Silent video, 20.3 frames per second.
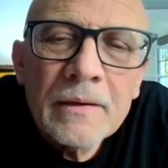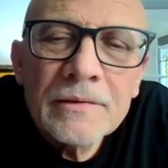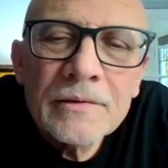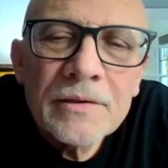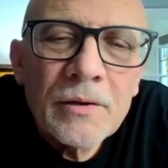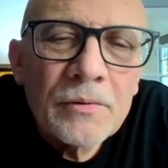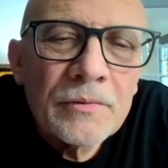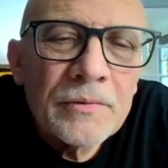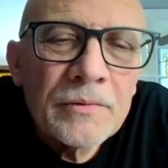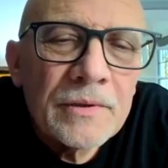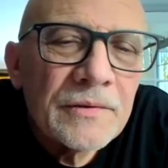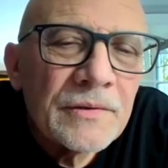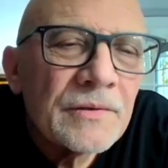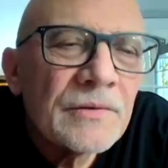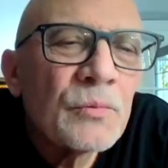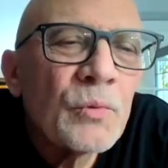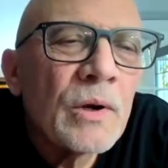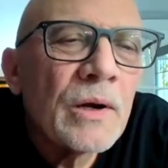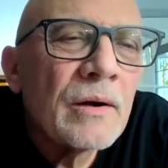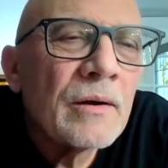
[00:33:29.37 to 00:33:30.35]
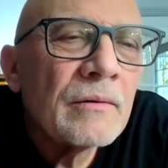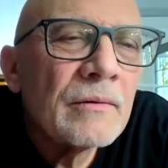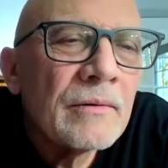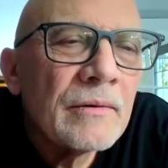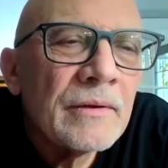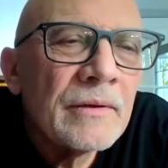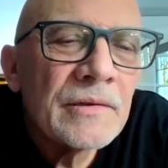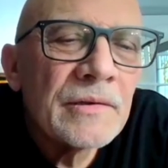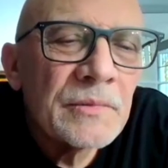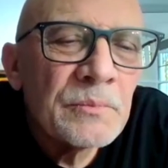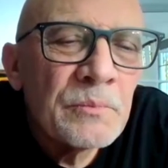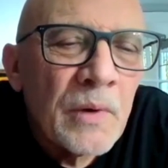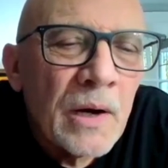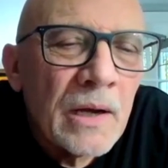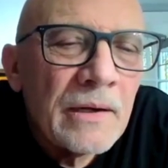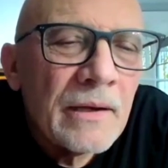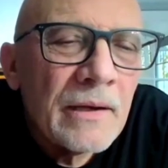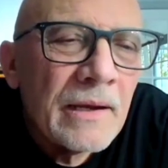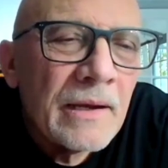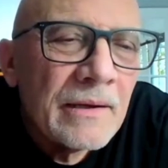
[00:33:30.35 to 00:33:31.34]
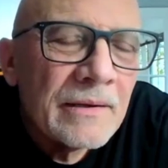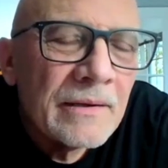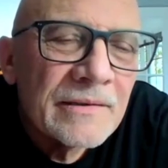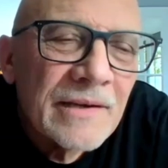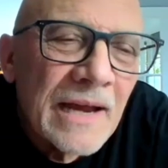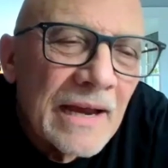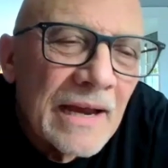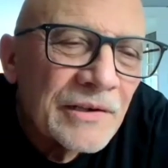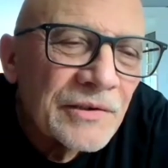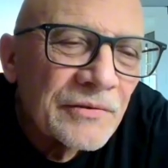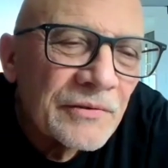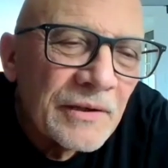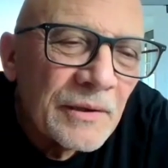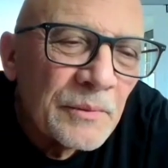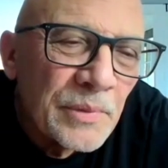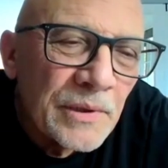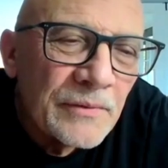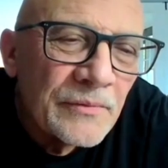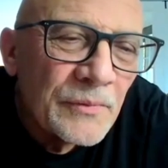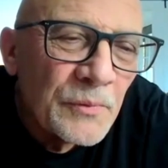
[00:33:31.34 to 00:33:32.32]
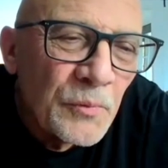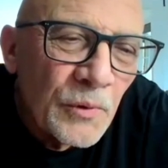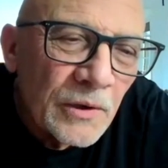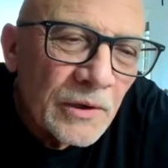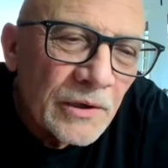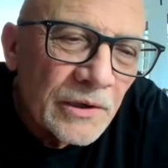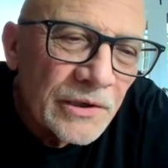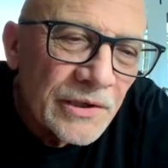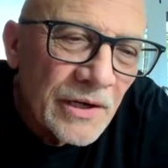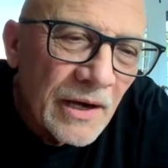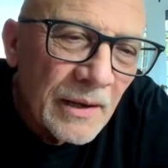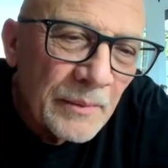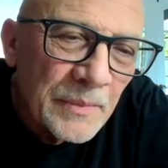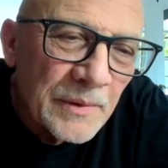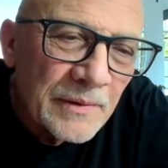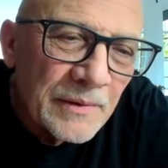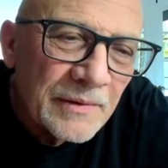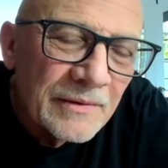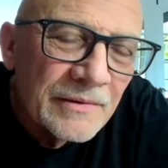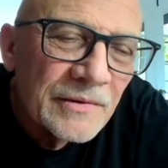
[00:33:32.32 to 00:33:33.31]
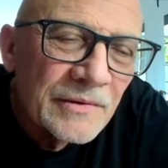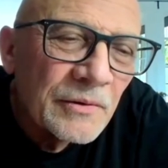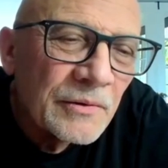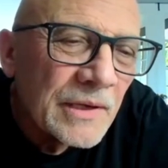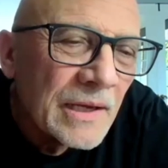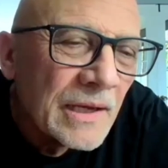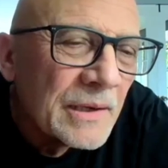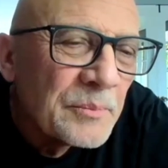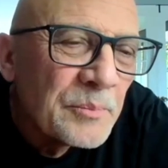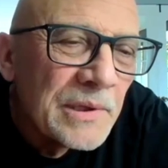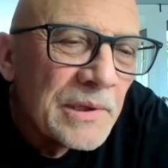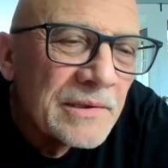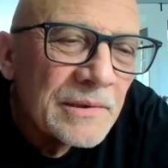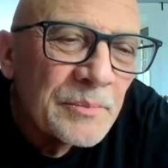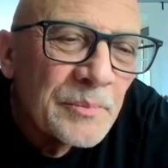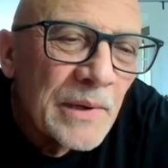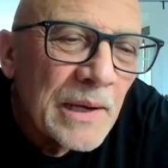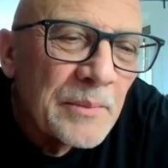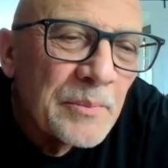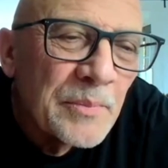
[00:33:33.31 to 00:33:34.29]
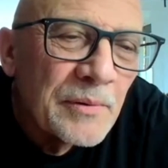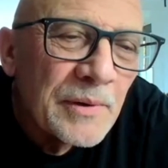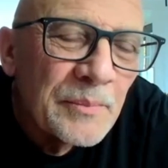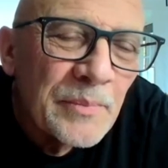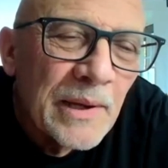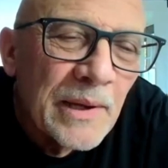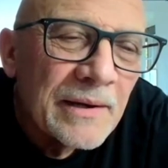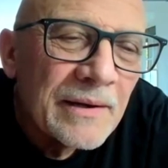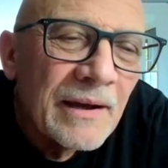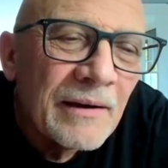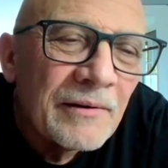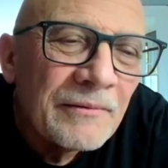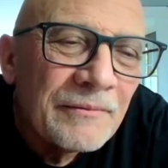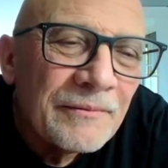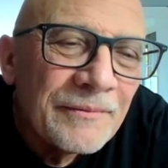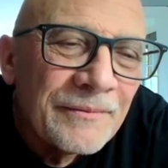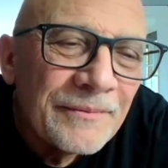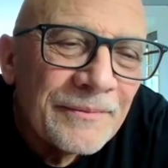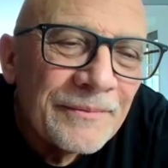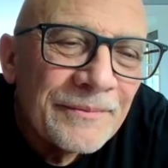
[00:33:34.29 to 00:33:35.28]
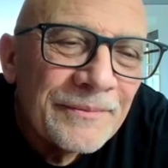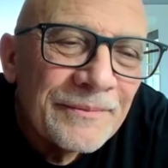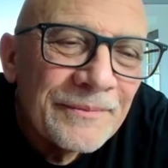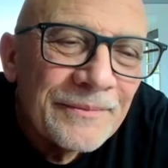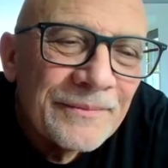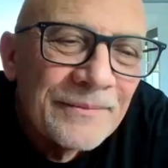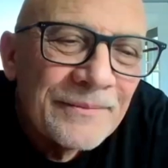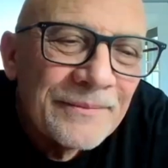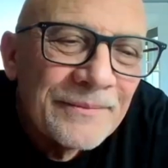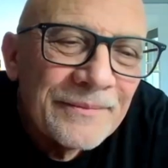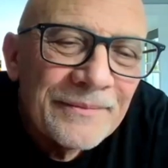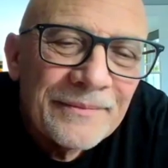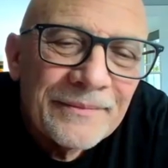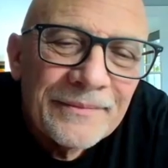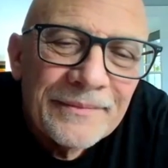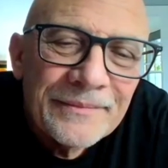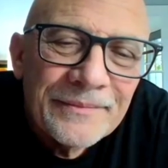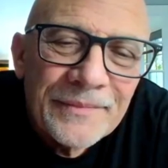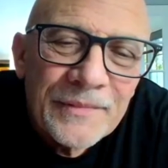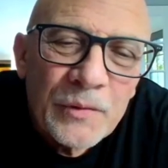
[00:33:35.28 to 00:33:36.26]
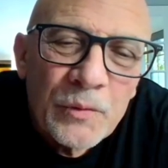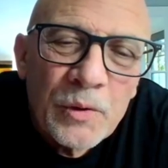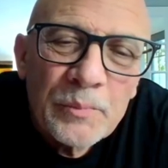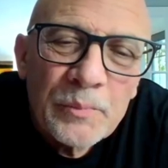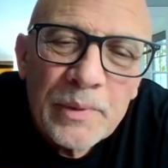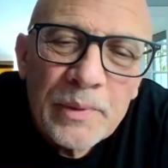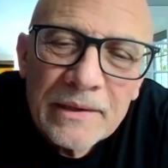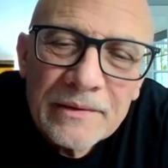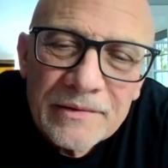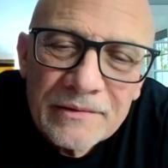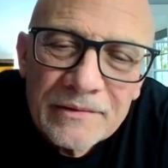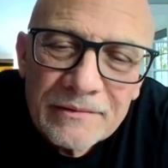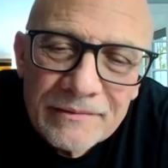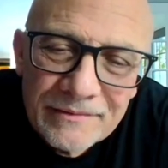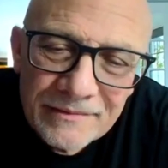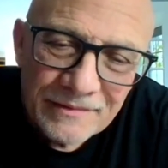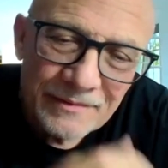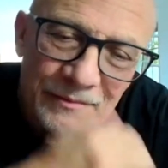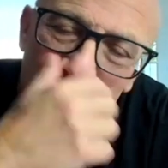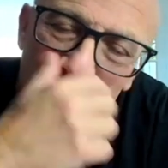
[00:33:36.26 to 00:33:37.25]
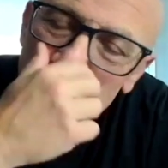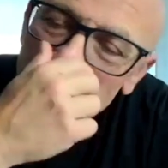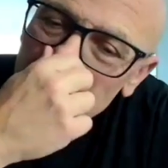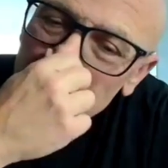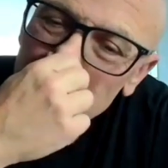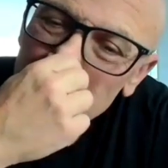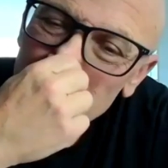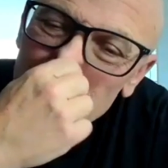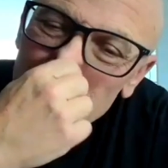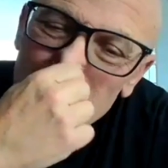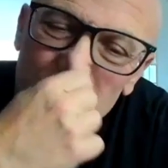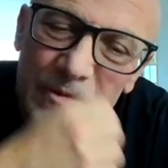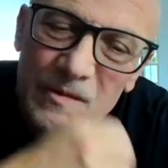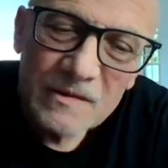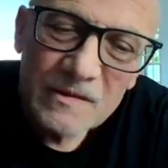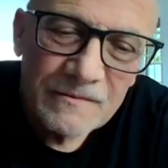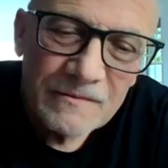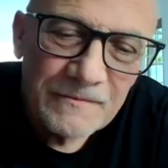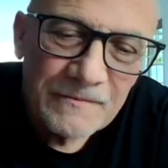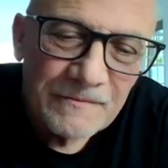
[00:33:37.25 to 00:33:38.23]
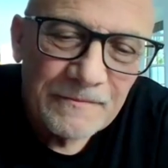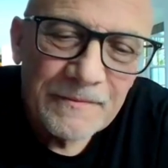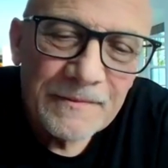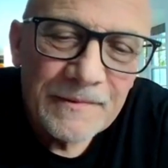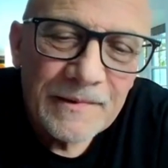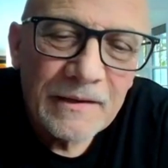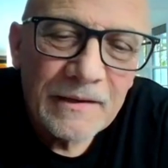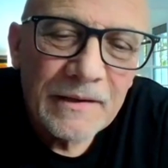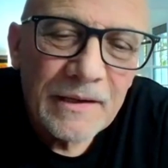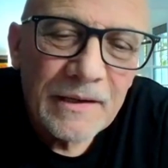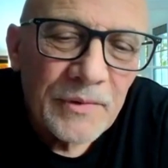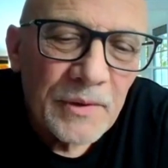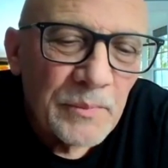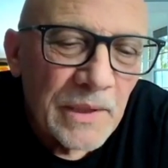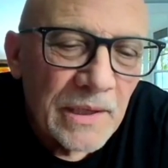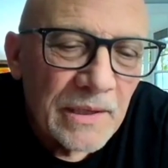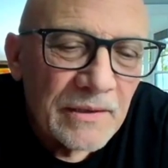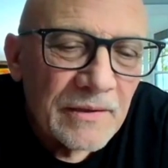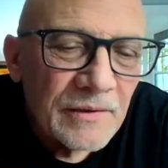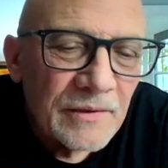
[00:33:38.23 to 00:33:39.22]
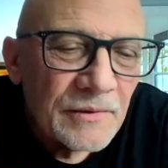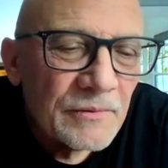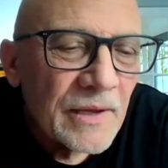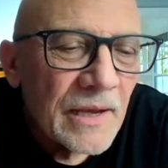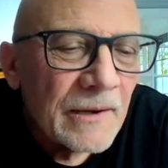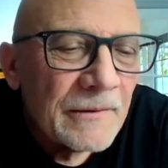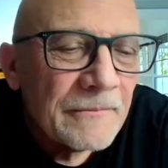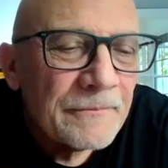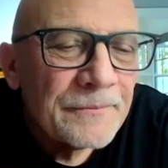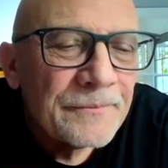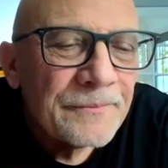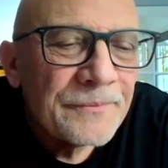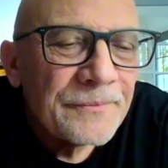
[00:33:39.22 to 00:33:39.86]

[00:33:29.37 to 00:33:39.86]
So this is where this Monday is actually a bit of a workshop. So get a piece of paper and pen out, or pencil, whatever you choose. I'll give you a minute to do that.